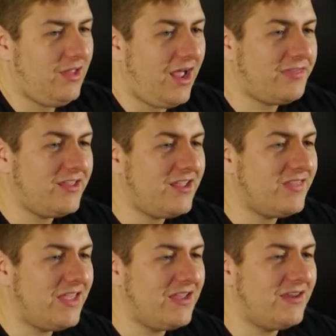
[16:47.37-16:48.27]
I think in
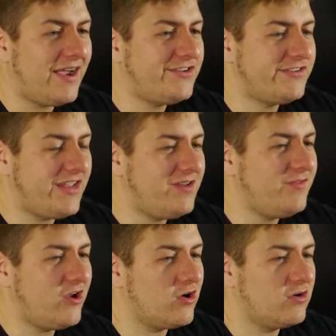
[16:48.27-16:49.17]
the end, I just
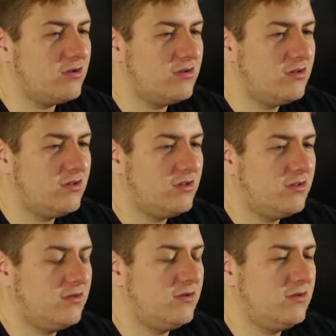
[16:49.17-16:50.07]
envy her.
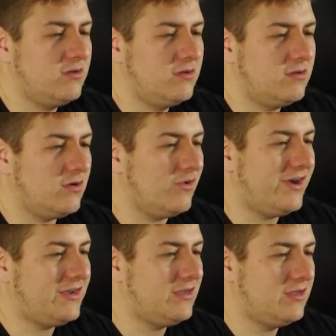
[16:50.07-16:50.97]

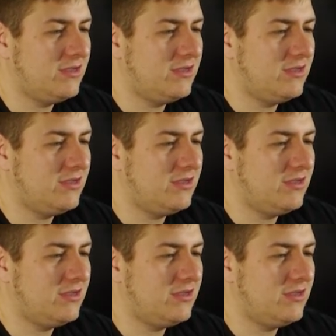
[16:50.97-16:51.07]
Okay.